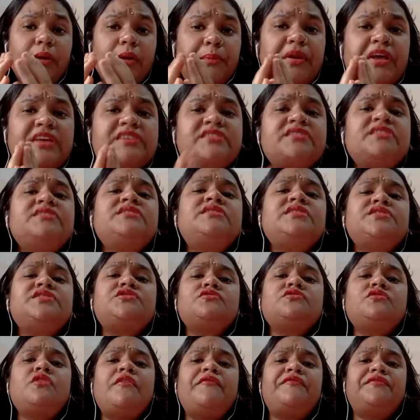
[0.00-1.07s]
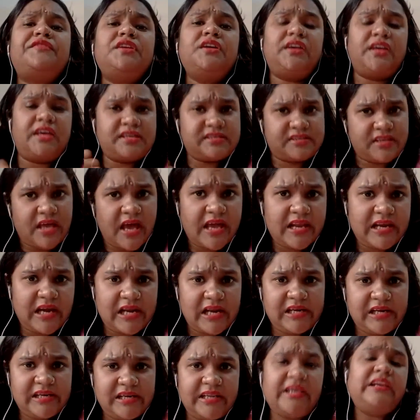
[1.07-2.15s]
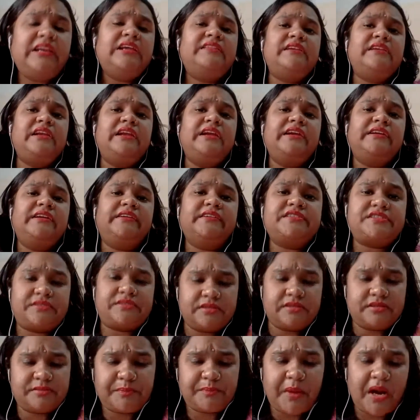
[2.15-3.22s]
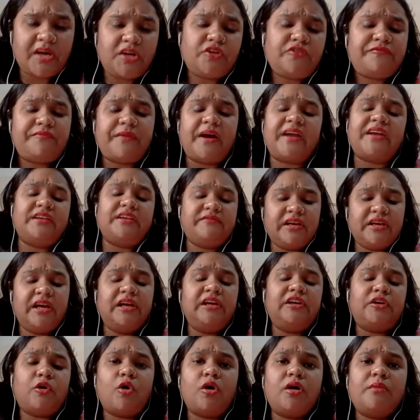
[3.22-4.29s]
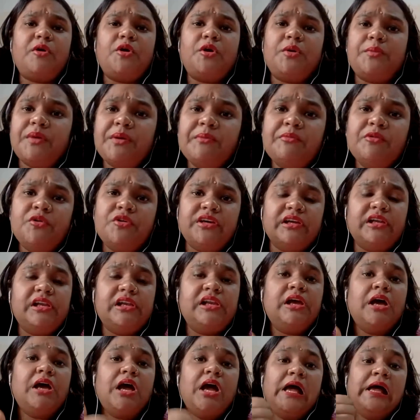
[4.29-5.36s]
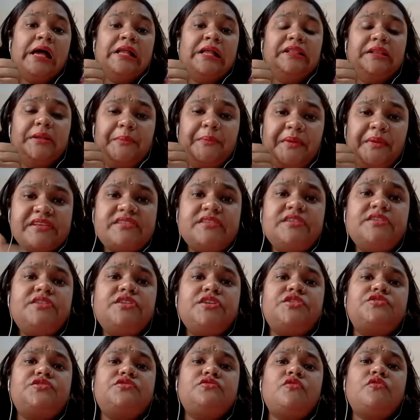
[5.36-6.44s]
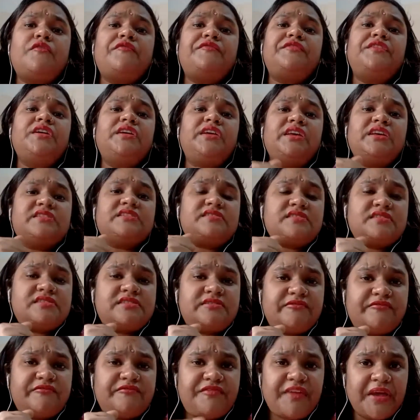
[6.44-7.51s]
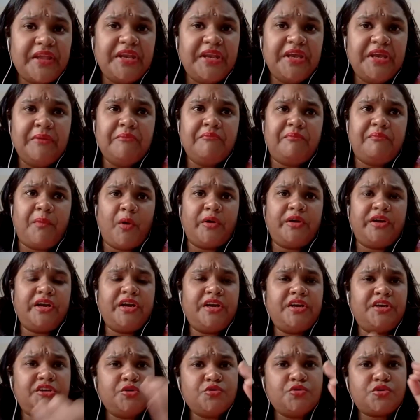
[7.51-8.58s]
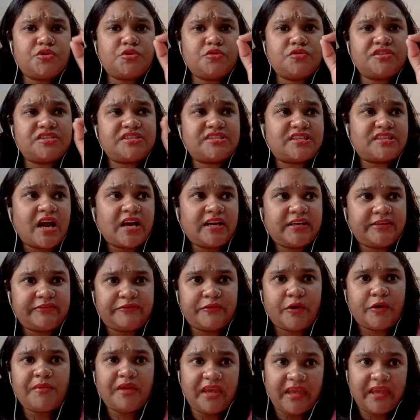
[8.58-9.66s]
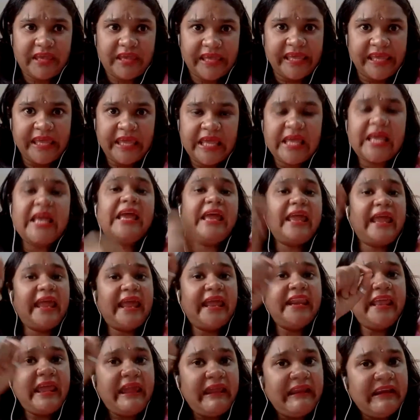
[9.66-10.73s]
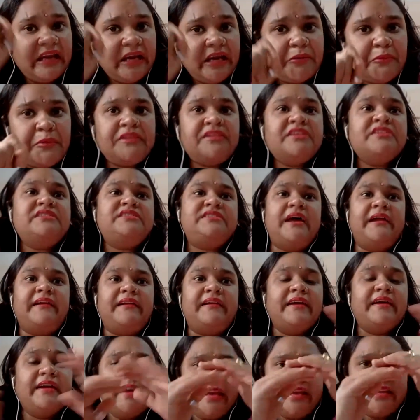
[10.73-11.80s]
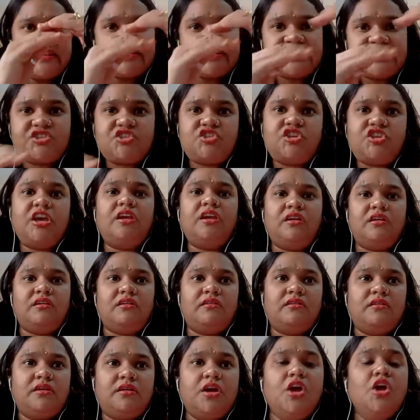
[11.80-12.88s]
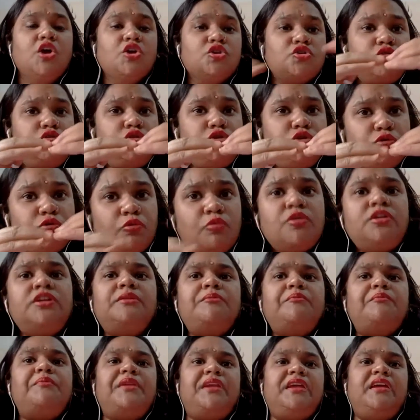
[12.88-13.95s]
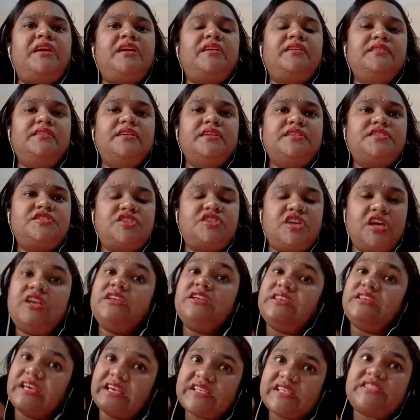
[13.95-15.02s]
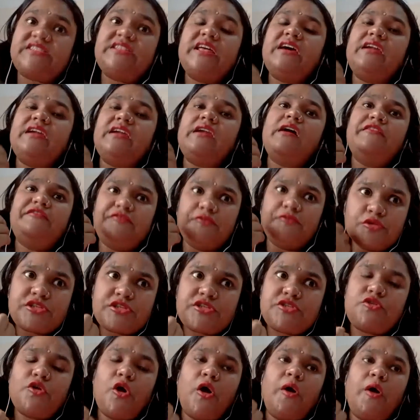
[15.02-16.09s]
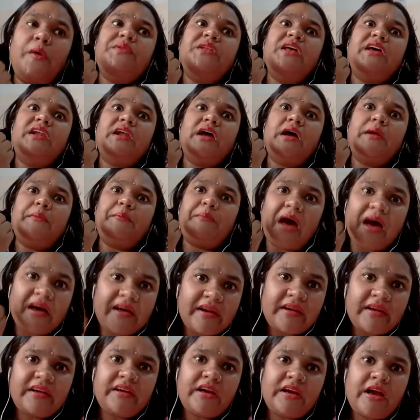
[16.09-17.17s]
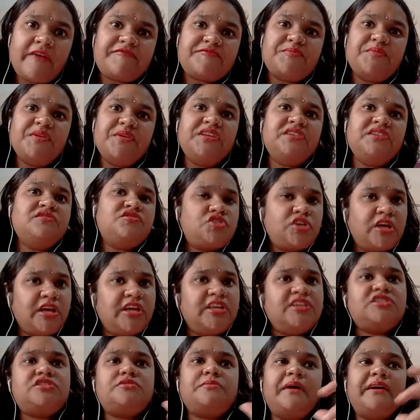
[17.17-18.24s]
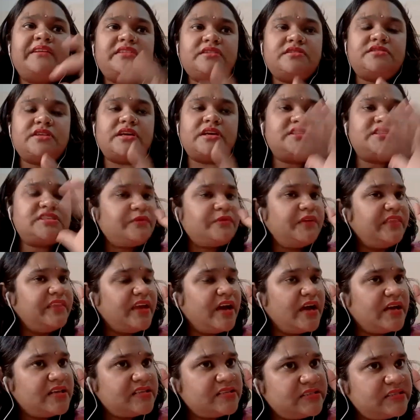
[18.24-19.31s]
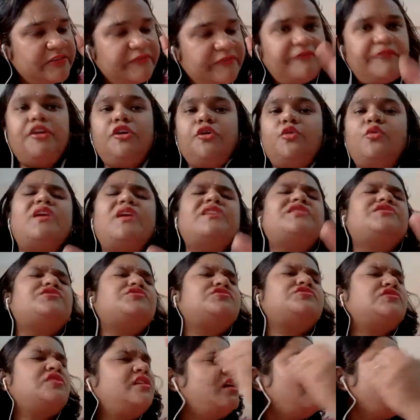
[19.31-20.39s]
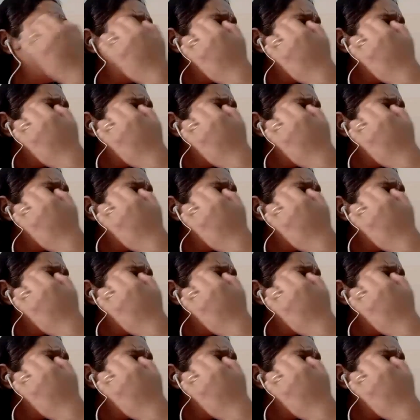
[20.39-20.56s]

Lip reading: Presentation of the case, I'll deal in the later part of mine when I'll talk about memorial. The presentation of the case is very important. You should start from A and end with Z. It's a chain, so don't break the chain. Yes, there are full stop, there are paragraphs being changed by the judges when they ask different question,